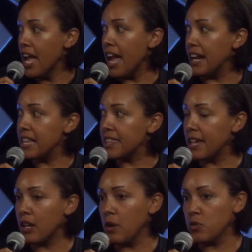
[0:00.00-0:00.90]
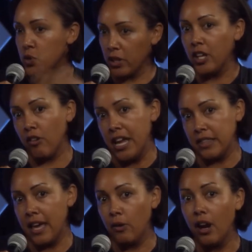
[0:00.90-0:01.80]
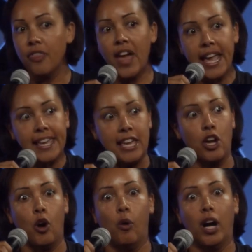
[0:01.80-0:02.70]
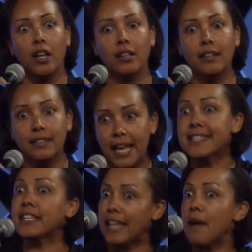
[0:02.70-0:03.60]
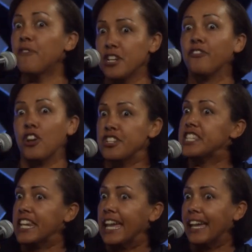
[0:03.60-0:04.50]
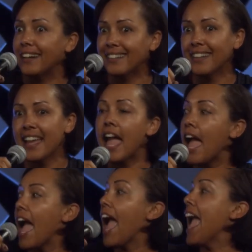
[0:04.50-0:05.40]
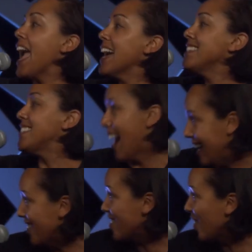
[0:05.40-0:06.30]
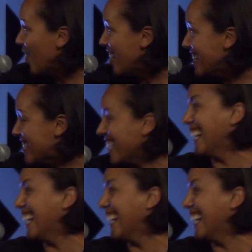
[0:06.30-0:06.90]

And I think it was really great that we're, thank you. Let's clap for diversity and dinosaurs.